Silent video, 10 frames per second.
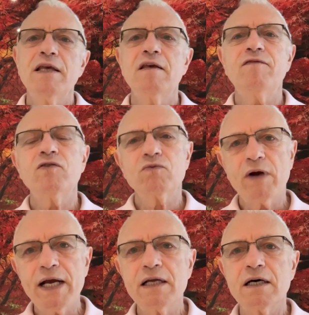If you
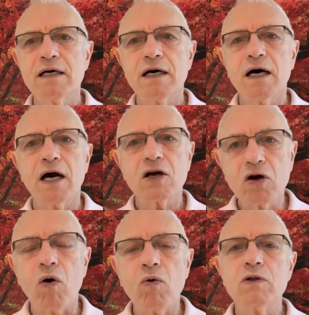write a
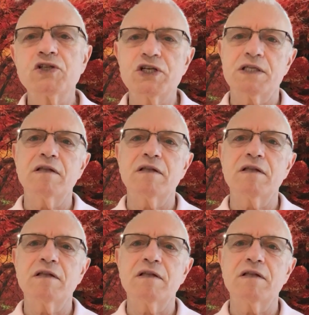goal just in